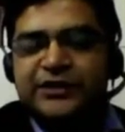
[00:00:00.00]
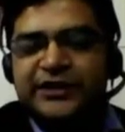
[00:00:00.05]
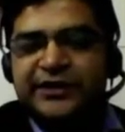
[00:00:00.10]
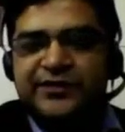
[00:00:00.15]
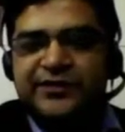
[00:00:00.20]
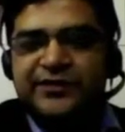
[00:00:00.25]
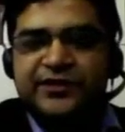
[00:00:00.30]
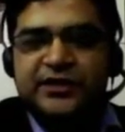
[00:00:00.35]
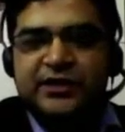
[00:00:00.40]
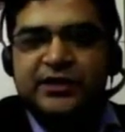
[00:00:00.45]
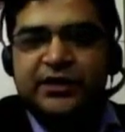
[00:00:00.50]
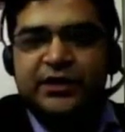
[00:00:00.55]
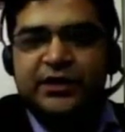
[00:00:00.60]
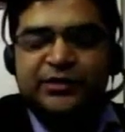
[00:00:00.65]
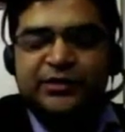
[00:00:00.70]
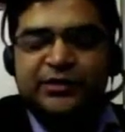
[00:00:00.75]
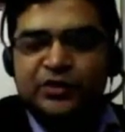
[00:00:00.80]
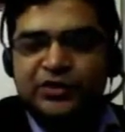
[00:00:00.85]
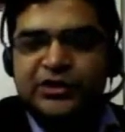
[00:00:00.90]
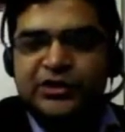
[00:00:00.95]
which gives
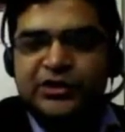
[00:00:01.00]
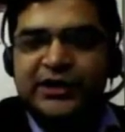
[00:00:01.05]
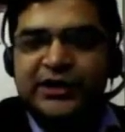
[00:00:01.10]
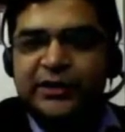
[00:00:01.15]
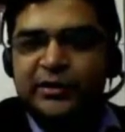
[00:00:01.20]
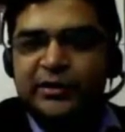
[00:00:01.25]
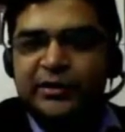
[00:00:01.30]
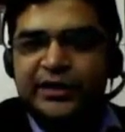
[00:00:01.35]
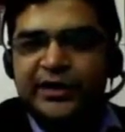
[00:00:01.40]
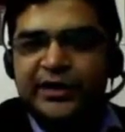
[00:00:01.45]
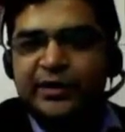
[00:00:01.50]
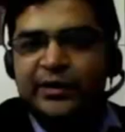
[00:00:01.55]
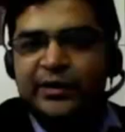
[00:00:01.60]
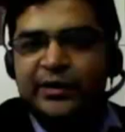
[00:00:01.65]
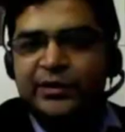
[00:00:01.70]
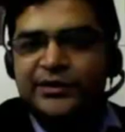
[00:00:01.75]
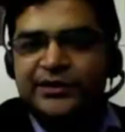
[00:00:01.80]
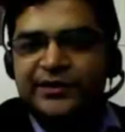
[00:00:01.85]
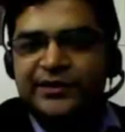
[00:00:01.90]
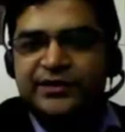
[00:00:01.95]
social
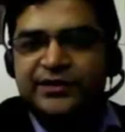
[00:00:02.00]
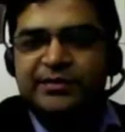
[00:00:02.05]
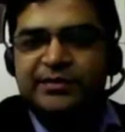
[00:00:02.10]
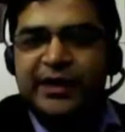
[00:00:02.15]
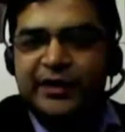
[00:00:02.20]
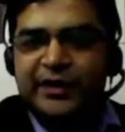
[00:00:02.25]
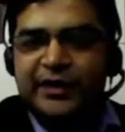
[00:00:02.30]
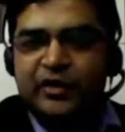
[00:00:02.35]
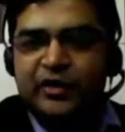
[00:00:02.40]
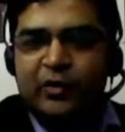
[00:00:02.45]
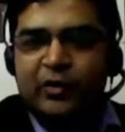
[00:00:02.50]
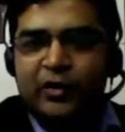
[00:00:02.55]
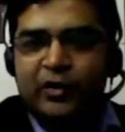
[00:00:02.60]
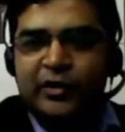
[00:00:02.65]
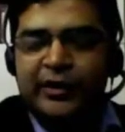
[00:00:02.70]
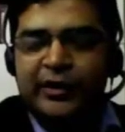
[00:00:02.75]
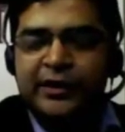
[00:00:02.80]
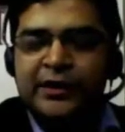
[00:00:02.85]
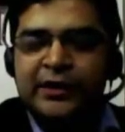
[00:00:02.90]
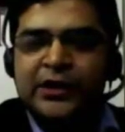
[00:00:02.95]
networking, which gives
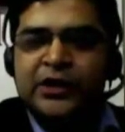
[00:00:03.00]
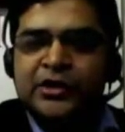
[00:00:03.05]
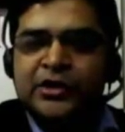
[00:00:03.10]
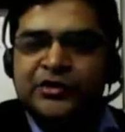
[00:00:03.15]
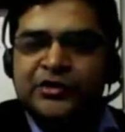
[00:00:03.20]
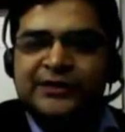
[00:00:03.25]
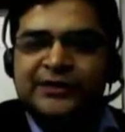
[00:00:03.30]
microblogging.